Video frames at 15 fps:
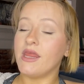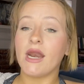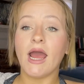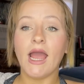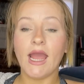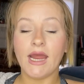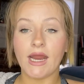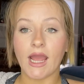then
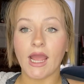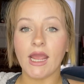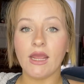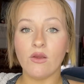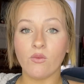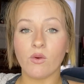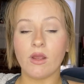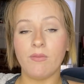I had
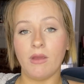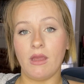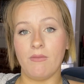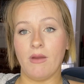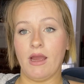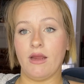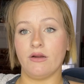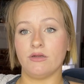8 repeat
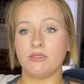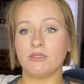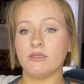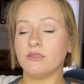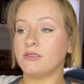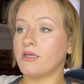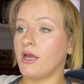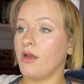buyers.
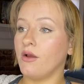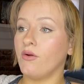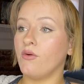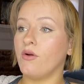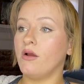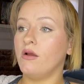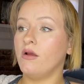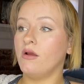
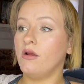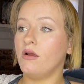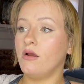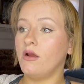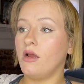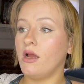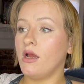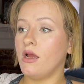So
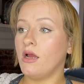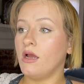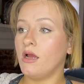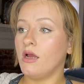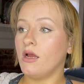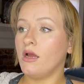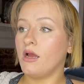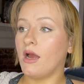
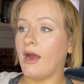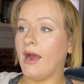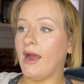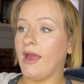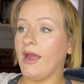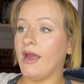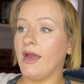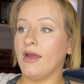I
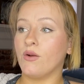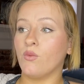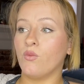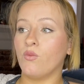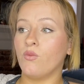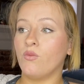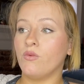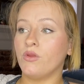had
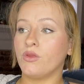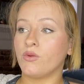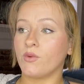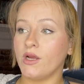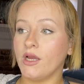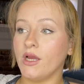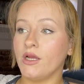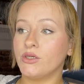
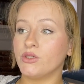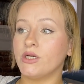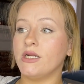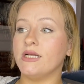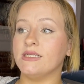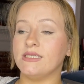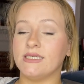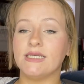
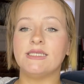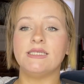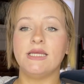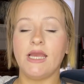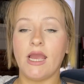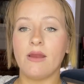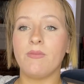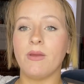
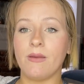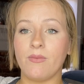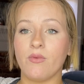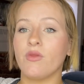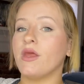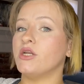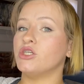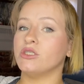368
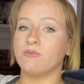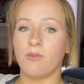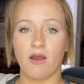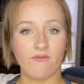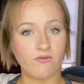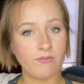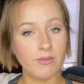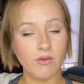people that just
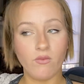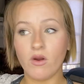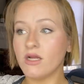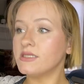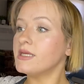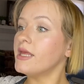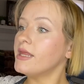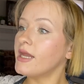bought from me
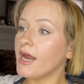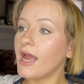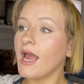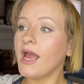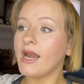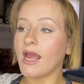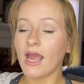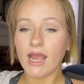once, and then I
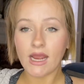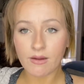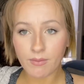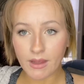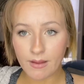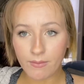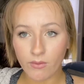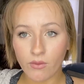had 8
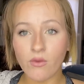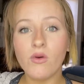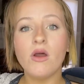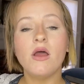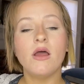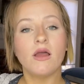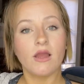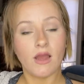people
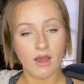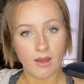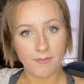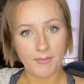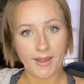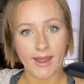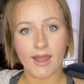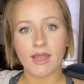
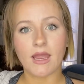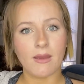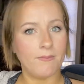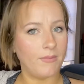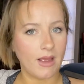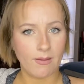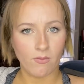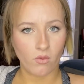come back
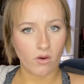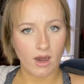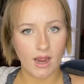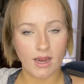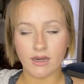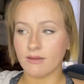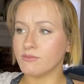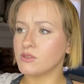and buy more
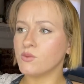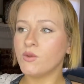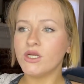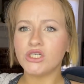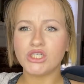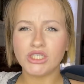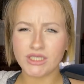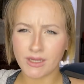items,
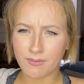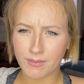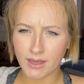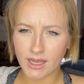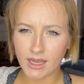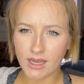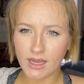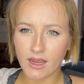which to
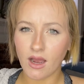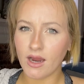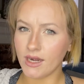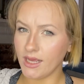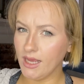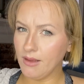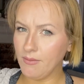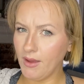me on
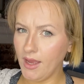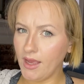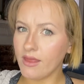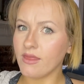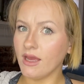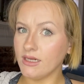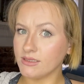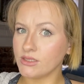
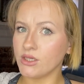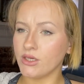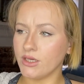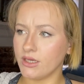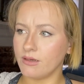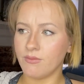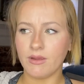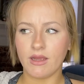eBay, that's
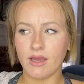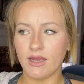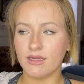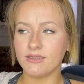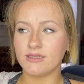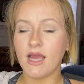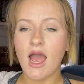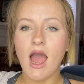good
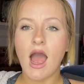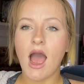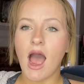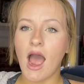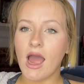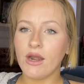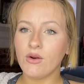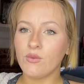because
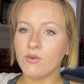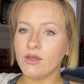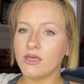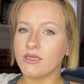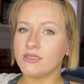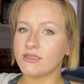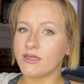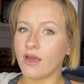I
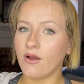don't